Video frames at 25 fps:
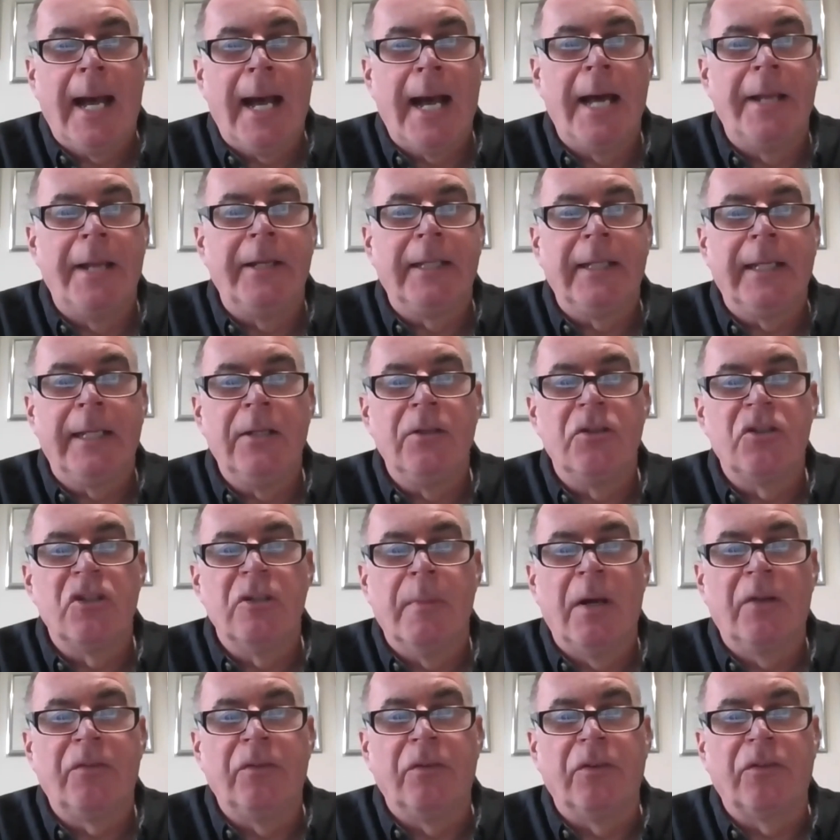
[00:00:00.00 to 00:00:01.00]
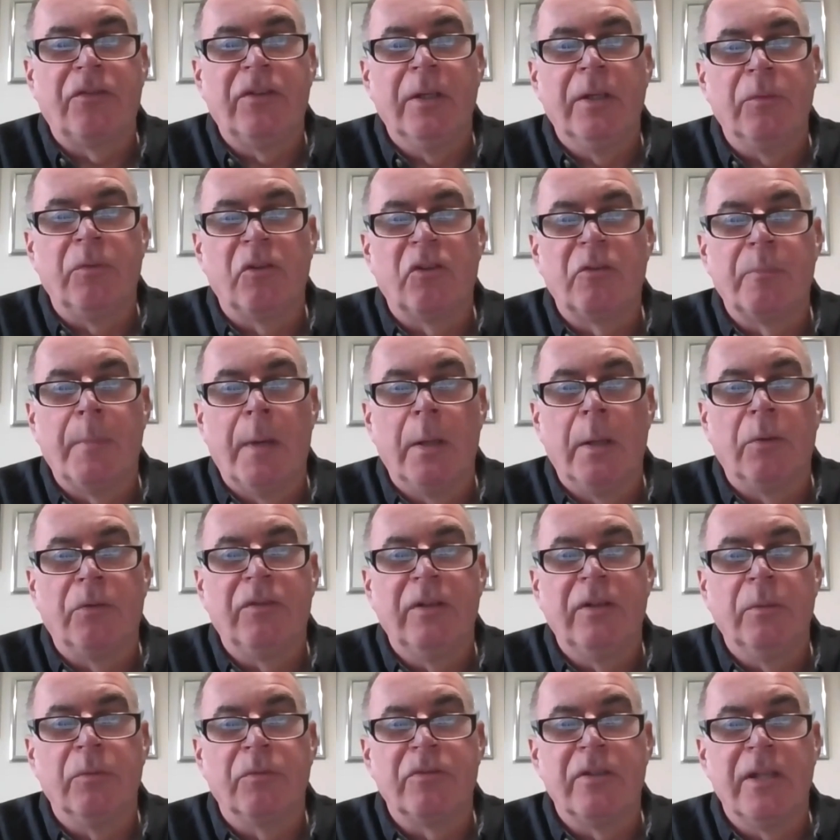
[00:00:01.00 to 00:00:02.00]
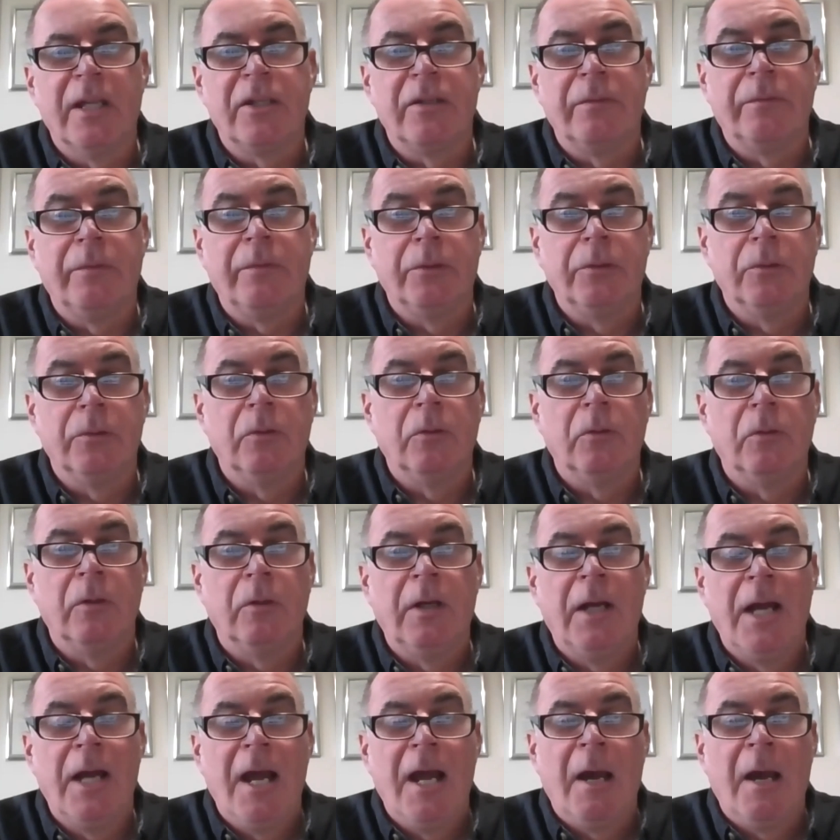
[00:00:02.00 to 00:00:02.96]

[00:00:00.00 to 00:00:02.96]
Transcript: adding intermescent seals and smoke seals to the edge of the door,